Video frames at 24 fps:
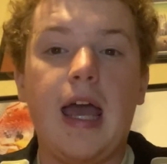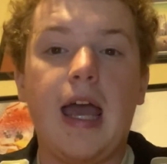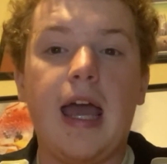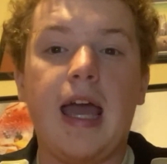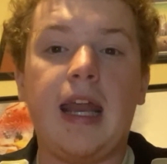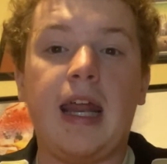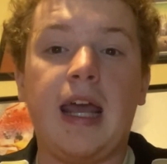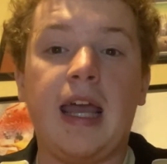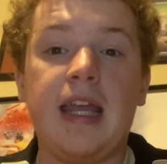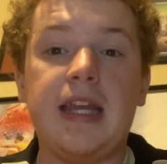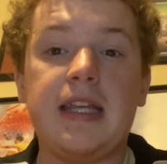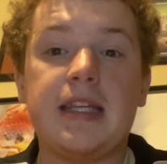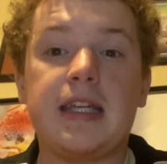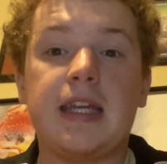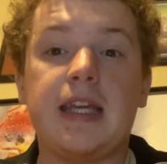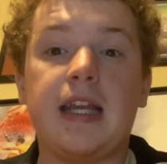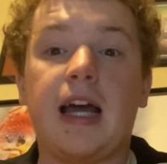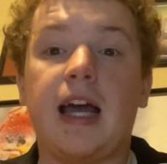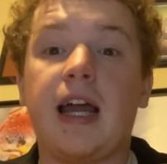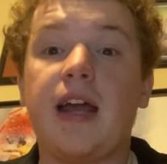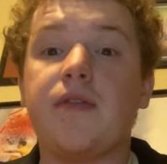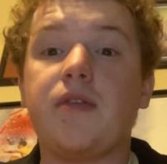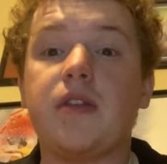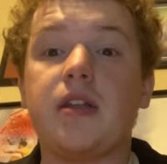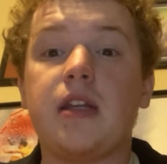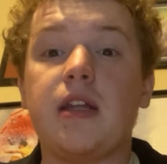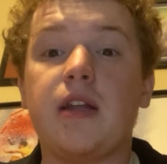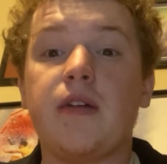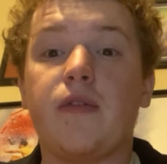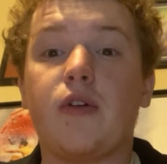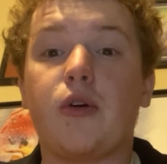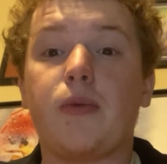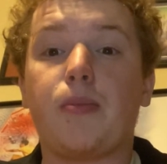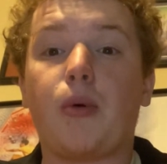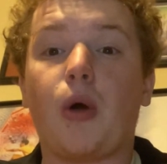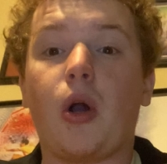At 18, I have the
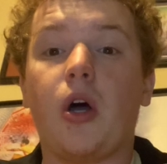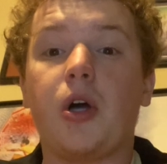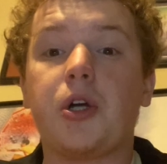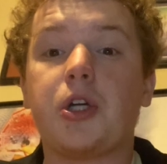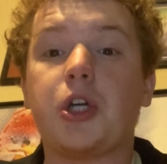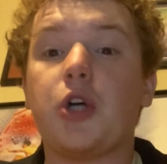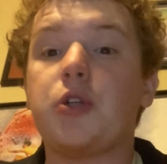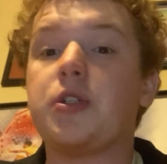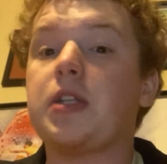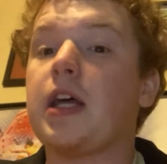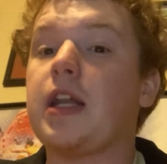Denver Broncos.